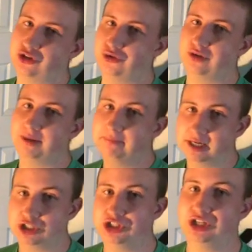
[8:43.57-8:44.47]

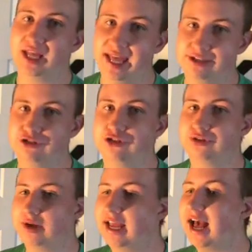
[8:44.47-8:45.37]
combustion engines,
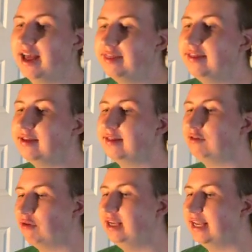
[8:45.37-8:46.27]
okay? I think that
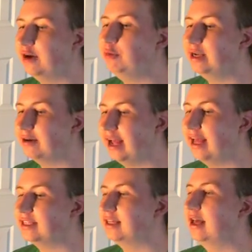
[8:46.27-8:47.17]
right now we are at
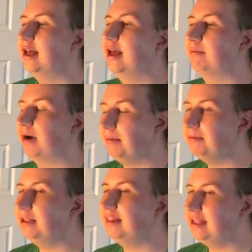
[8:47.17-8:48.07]
probably
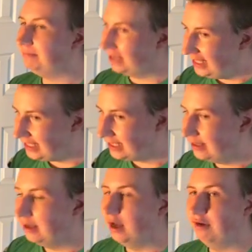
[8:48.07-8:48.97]
the peak
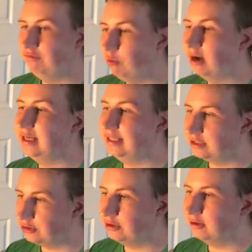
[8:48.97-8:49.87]
of what an
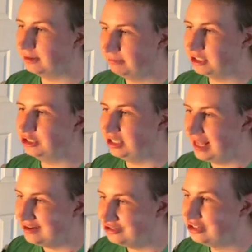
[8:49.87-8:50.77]
internal combustion
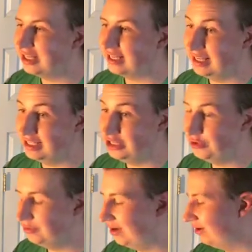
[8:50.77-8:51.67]
engine can do,
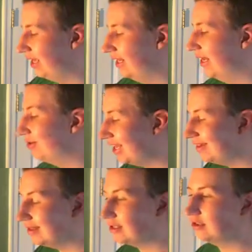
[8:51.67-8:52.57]
okay? Now, a lot of these
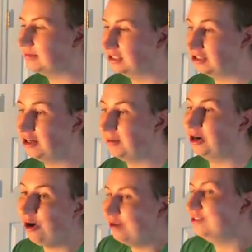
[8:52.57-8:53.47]
cars I'm going to talk about
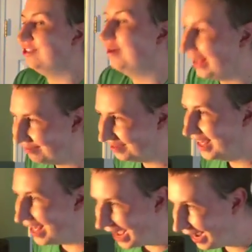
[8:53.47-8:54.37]
also have
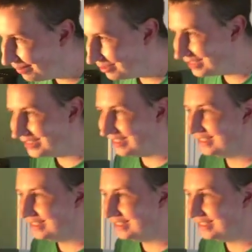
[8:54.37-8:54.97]
hybrid systems,